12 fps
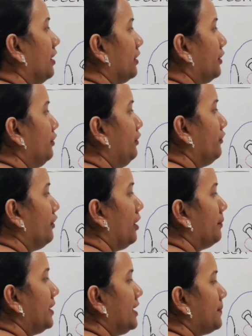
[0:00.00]
to form
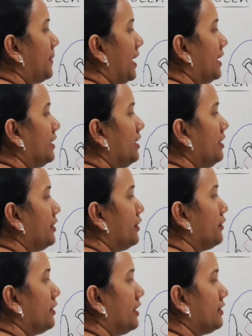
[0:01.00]
the spinal
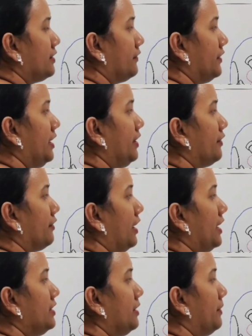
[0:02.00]
nucleus of the
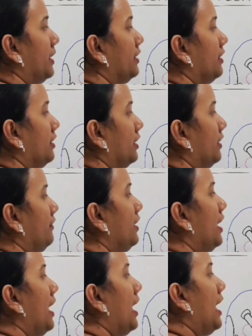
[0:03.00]
trigeminal nerve,
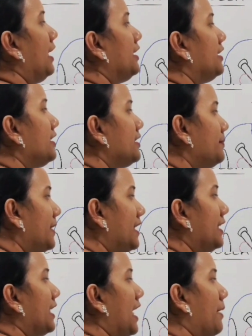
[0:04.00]
and it is being
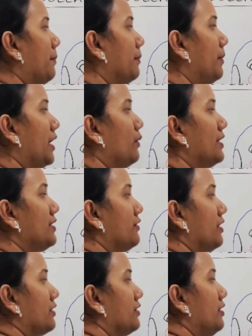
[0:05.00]
capped by one
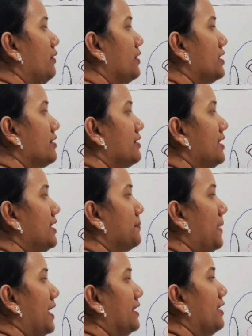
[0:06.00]
structure which is the
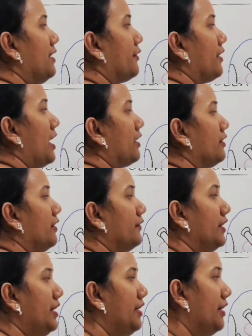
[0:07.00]
spinal tract of
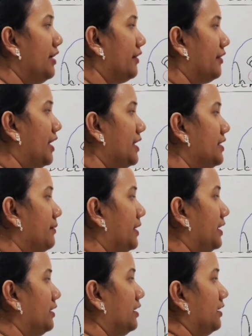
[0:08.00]
the
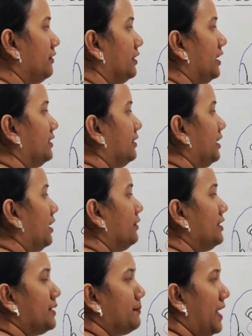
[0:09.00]
trigeminal nerve. Now
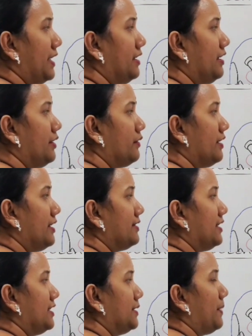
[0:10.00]
this spinal nucleus
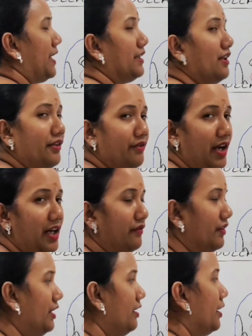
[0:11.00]
and spinal tract
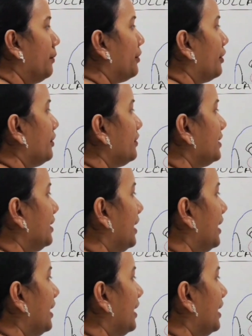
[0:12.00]
will produce a